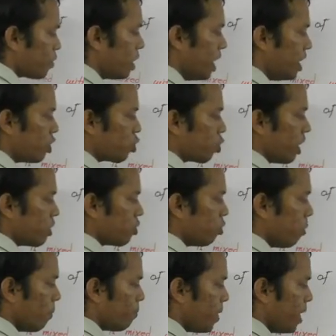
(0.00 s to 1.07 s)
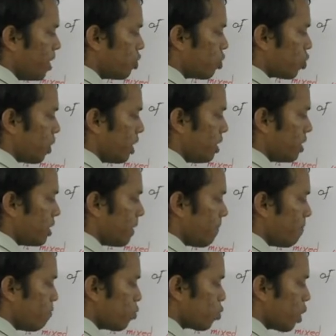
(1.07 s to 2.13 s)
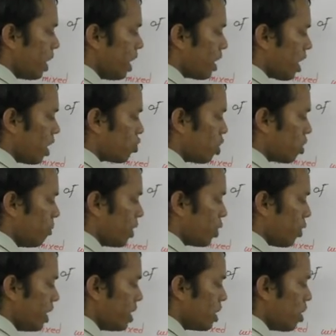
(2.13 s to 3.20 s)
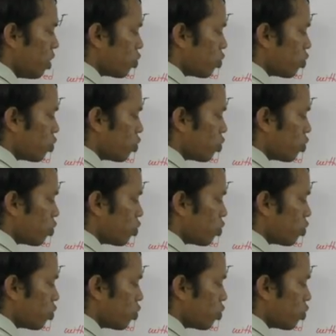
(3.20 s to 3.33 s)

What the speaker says: See, it is twice. No, it is twice. So here also it will be twice.